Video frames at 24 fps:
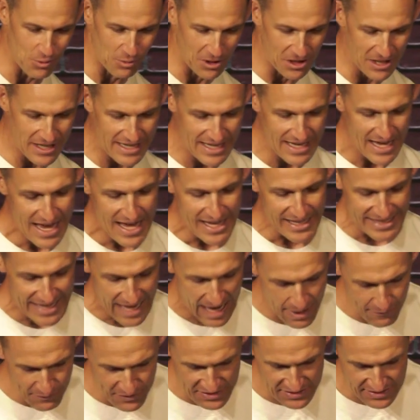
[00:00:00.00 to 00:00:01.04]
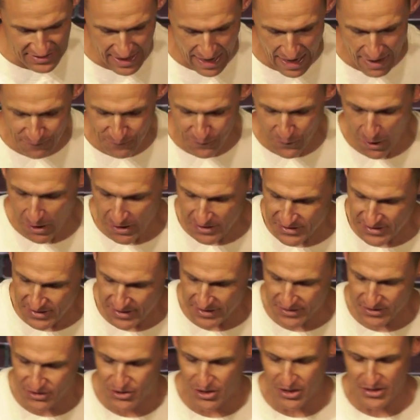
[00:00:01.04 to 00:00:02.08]
He gave his life for our
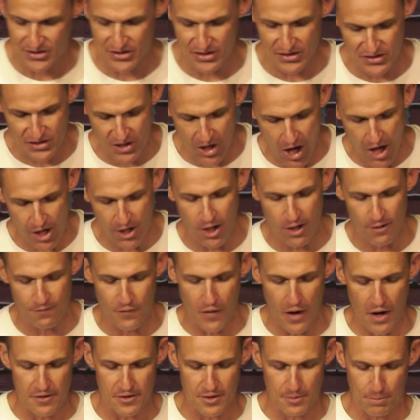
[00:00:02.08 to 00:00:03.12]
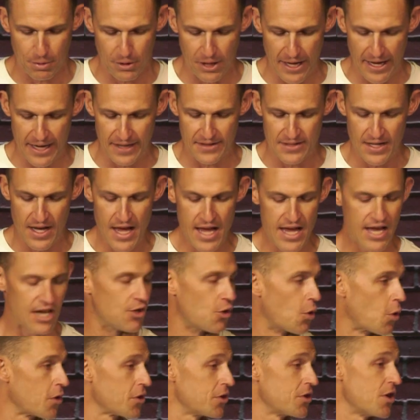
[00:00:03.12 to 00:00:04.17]
sins just as God our Father planned in
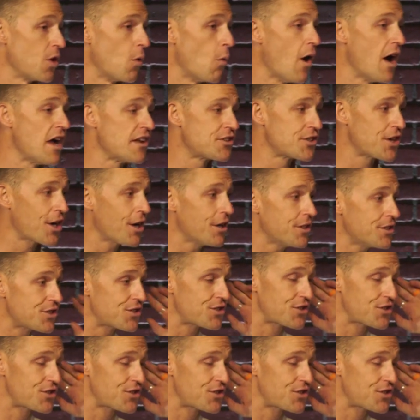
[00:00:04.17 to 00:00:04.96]
order to what church?